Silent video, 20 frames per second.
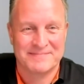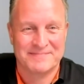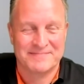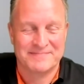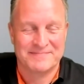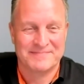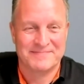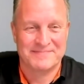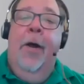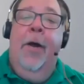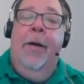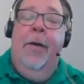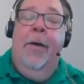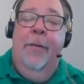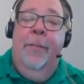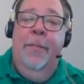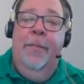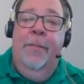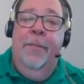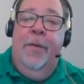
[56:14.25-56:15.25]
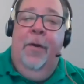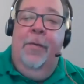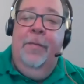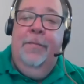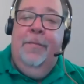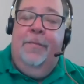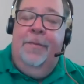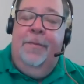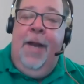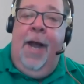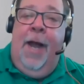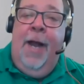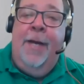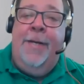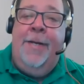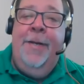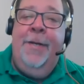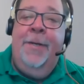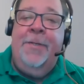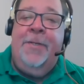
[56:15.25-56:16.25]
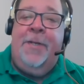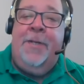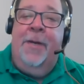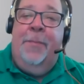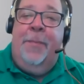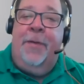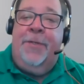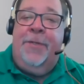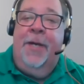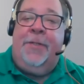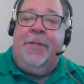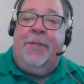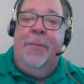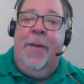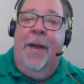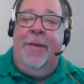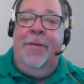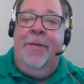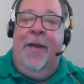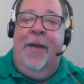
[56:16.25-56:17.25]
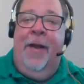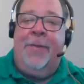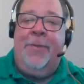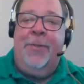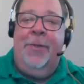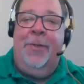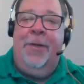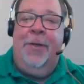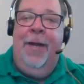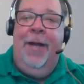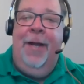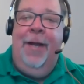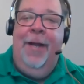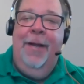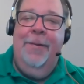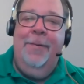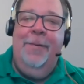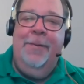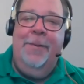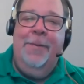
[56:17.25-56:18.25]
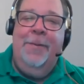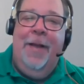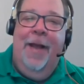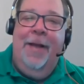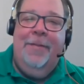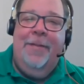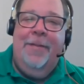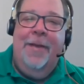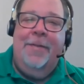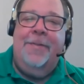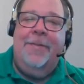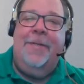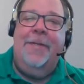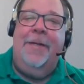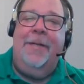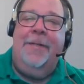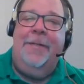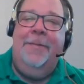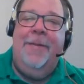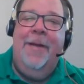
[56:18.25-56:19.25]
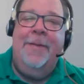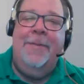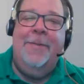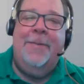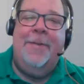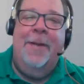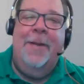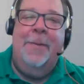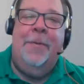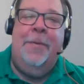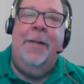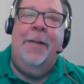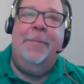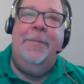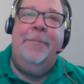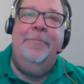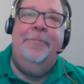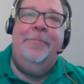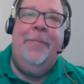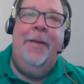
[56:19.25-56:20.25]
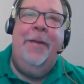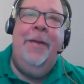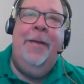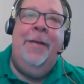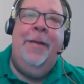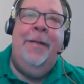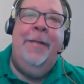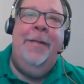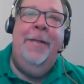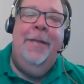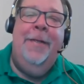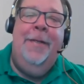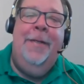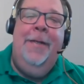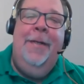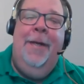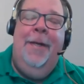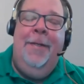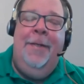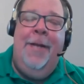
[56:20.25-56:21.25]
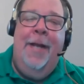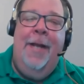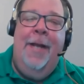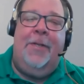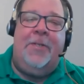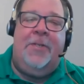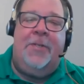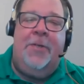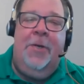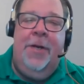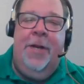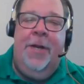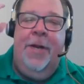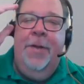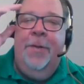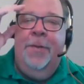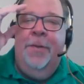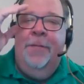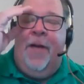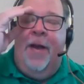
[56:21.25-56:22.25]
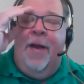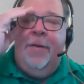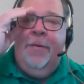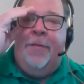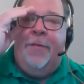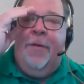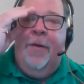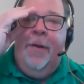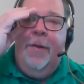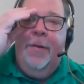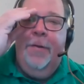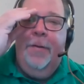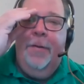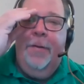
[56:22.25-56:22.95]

Yeah, 9 years at a projector manufacturer, I had that same problem. Nick, let's turn to you. A final thought?